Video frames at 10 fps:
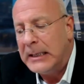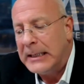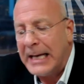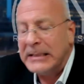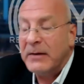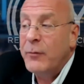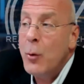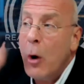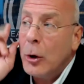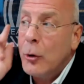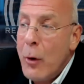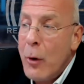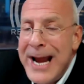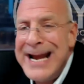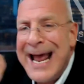Guys, if you are
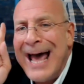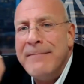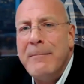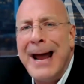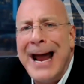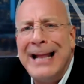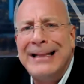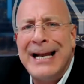great at math,